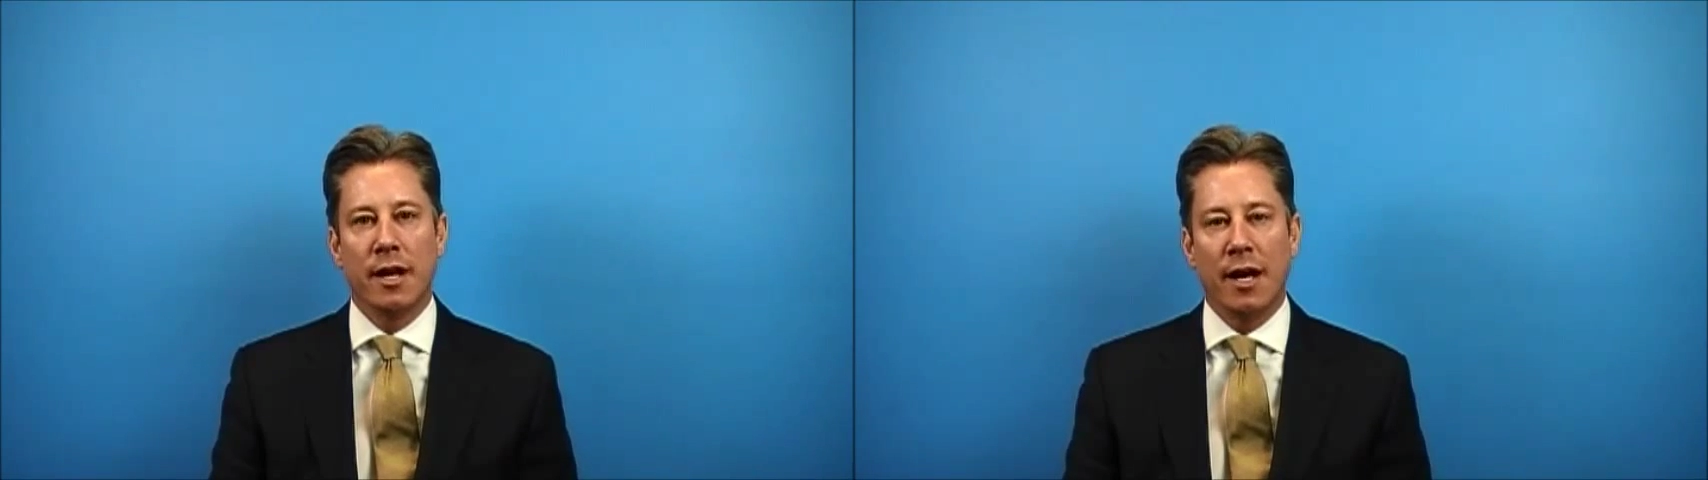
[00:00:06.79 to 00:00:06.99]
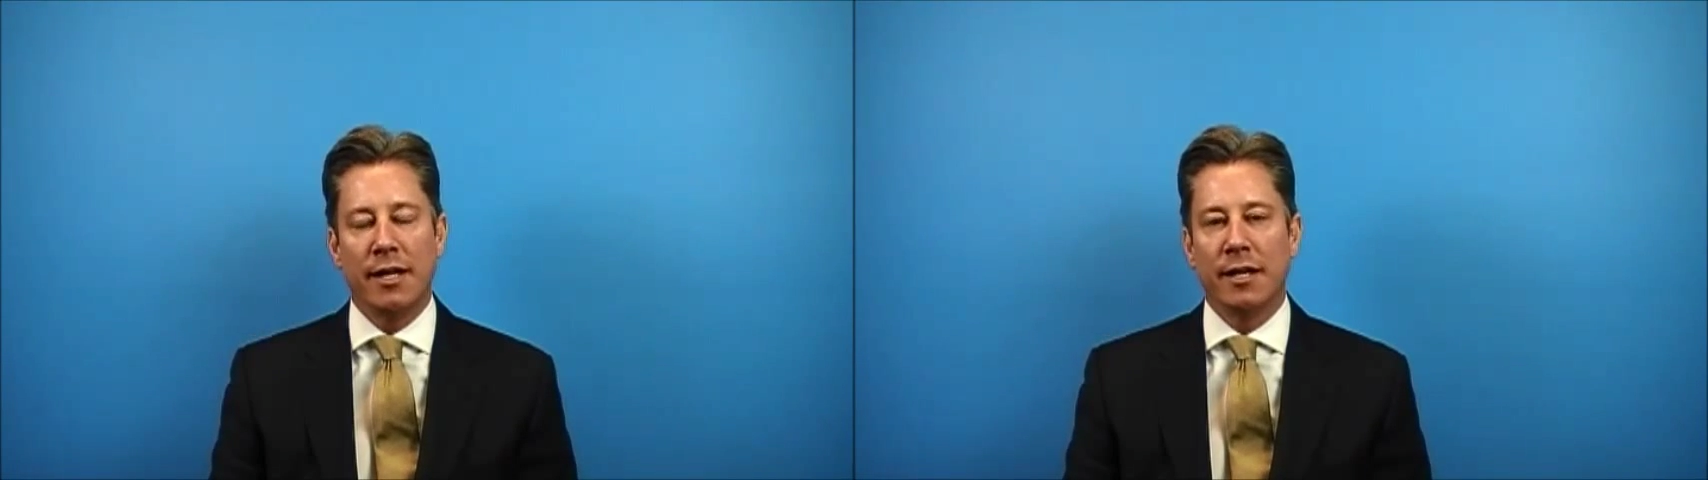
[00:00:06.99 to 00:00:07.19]

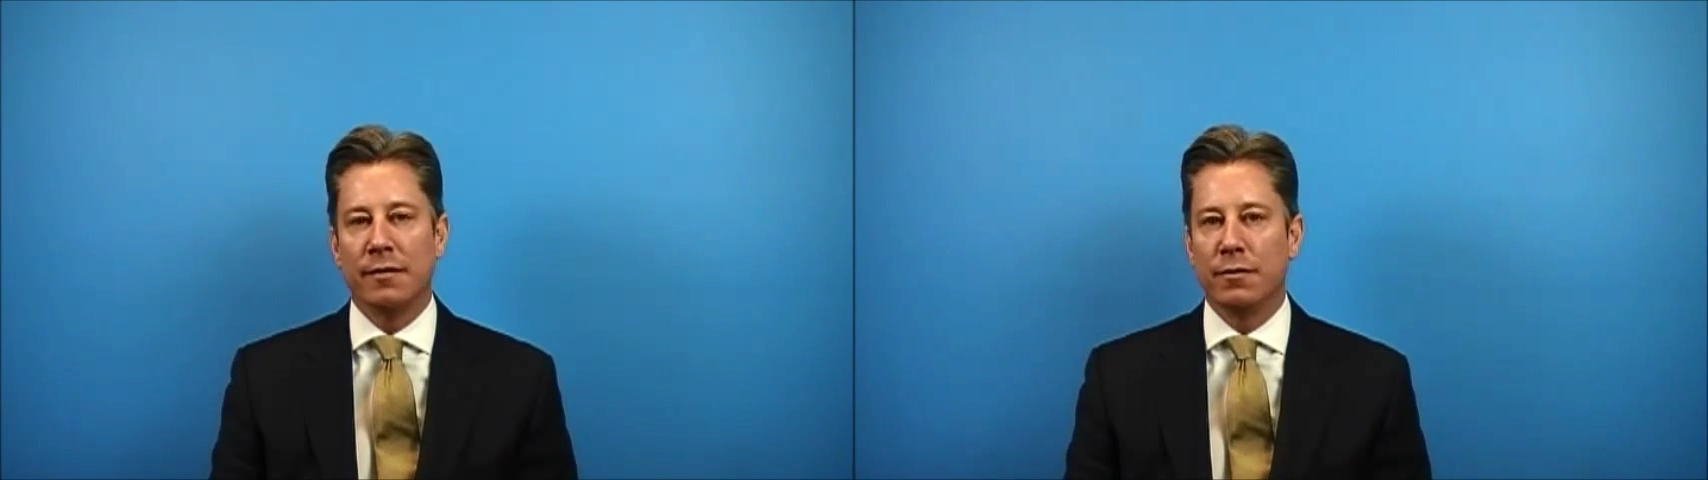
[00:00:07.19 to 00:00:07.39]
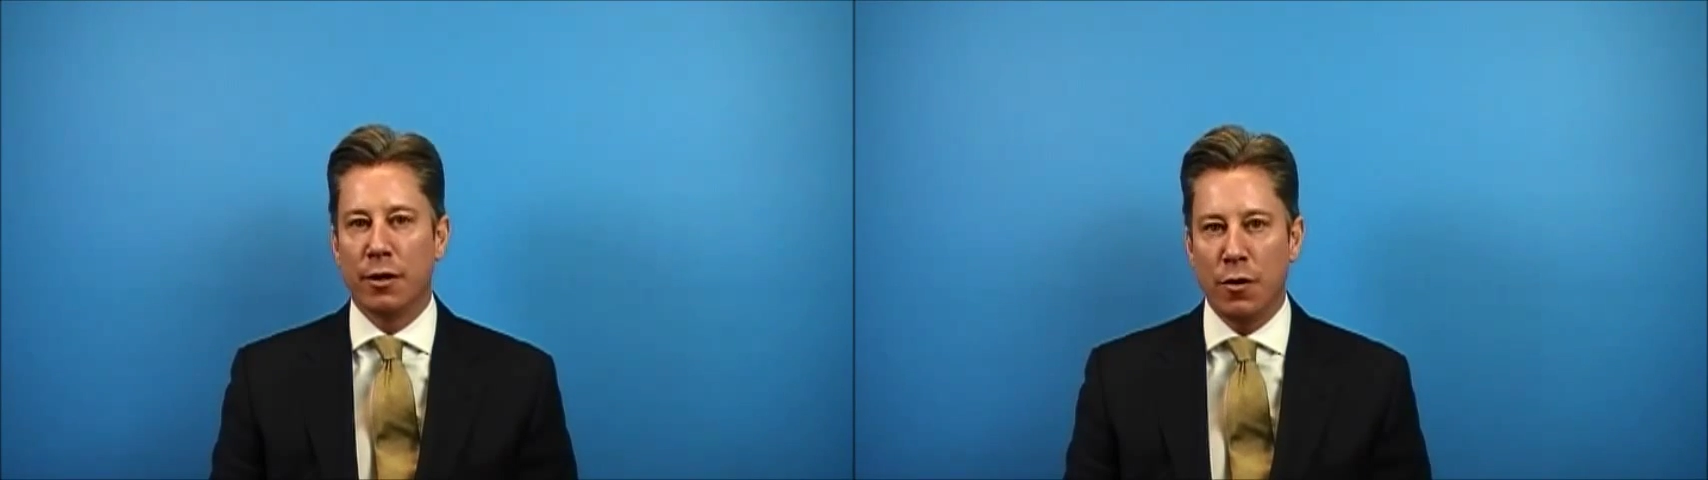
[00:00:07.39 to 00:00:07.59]
that I
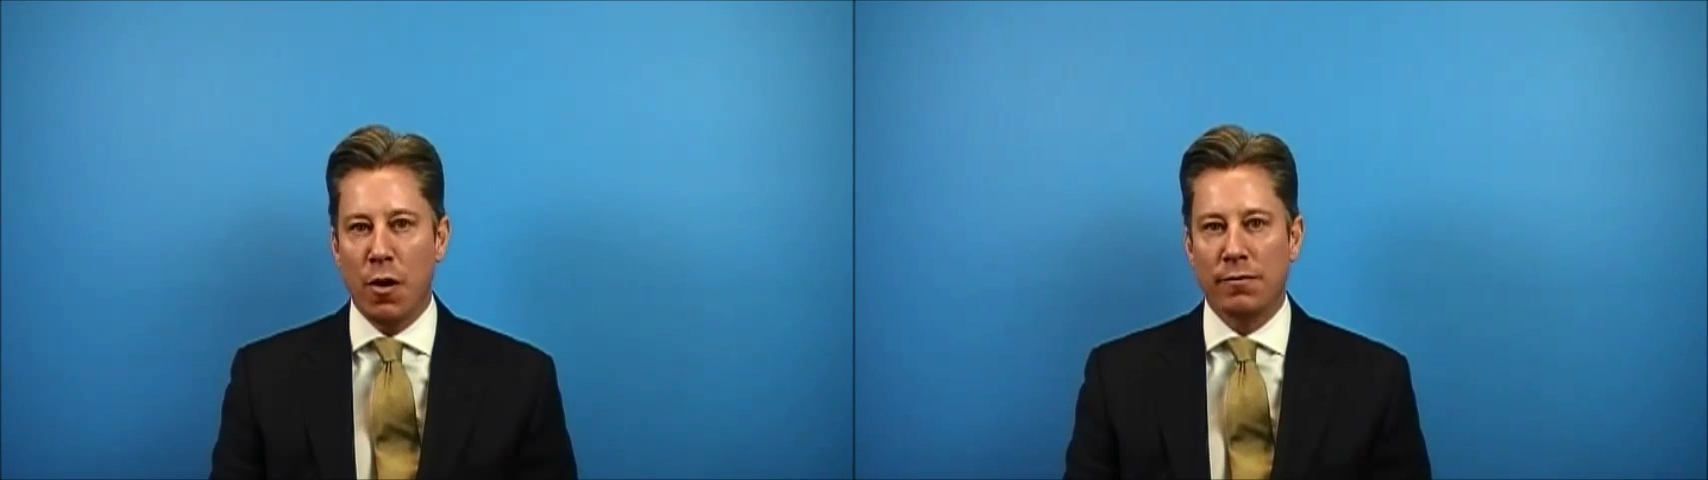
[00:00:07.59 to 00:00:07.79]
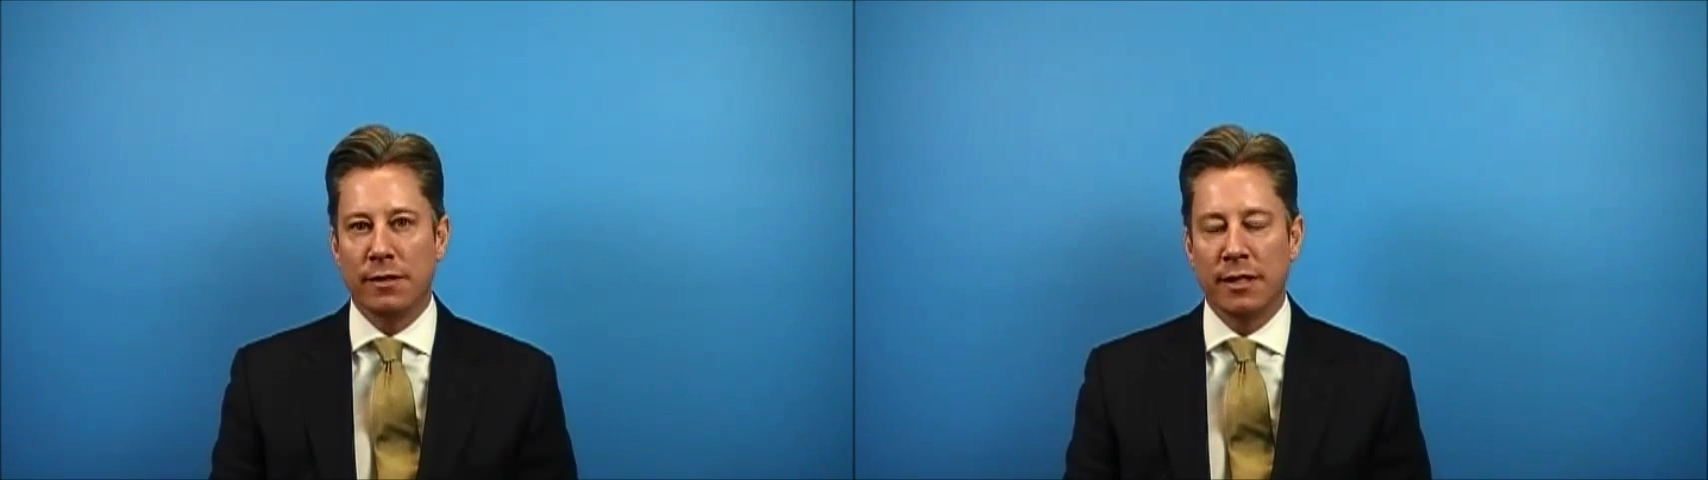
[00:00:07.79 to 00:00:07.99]
get very
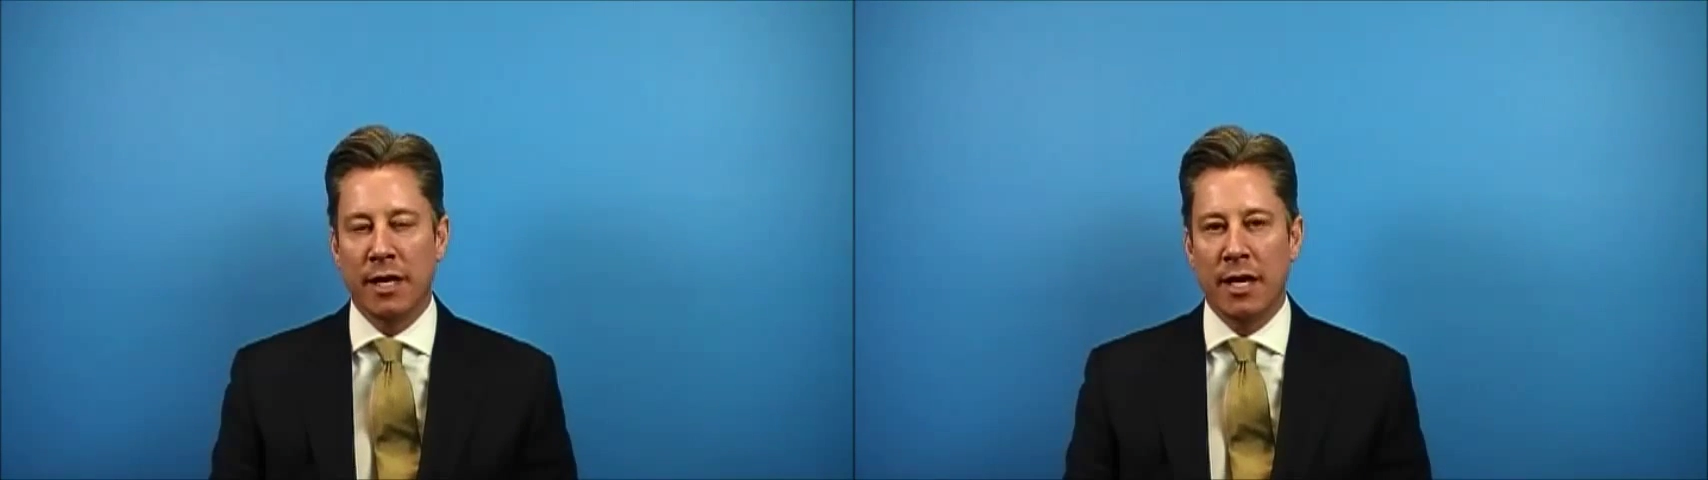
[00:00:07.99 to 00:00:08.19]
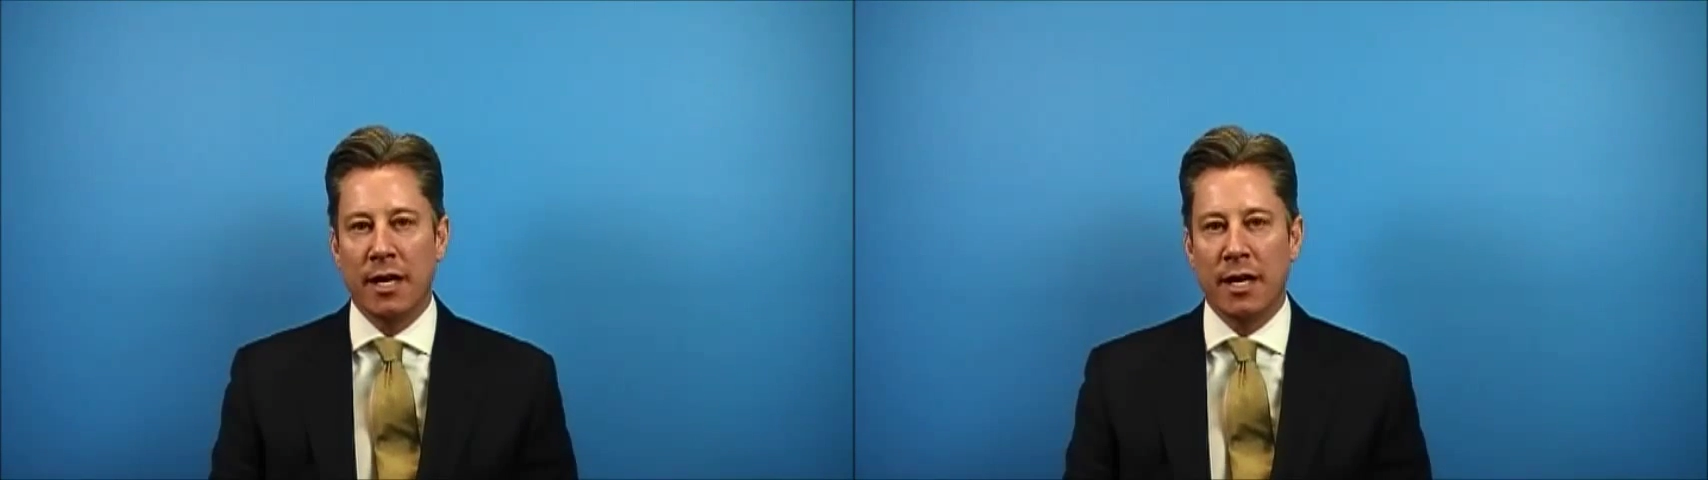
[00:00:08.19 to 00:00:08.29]
often